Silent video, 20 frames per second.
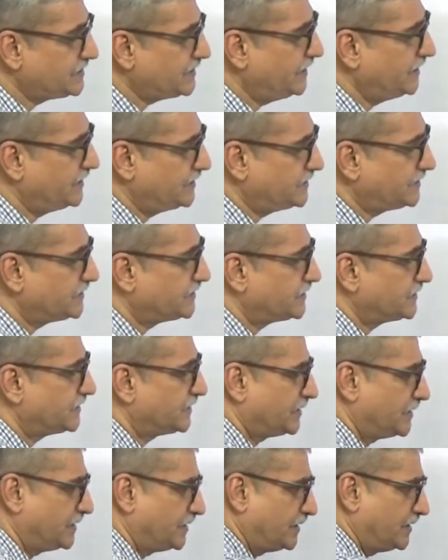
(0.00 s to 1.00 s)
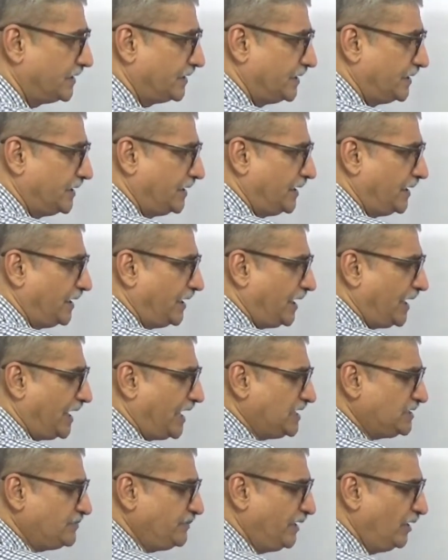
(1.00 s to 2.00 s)
is,
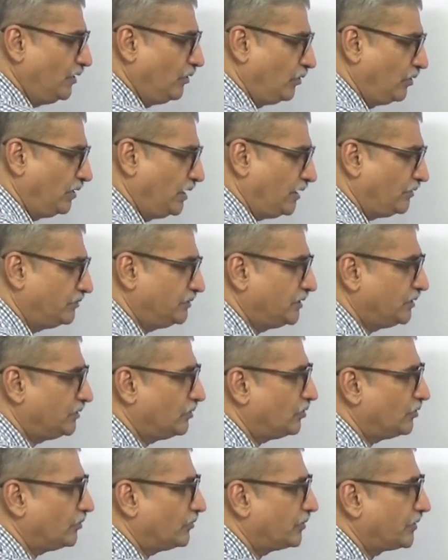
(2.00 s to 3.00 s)
as we go down the group,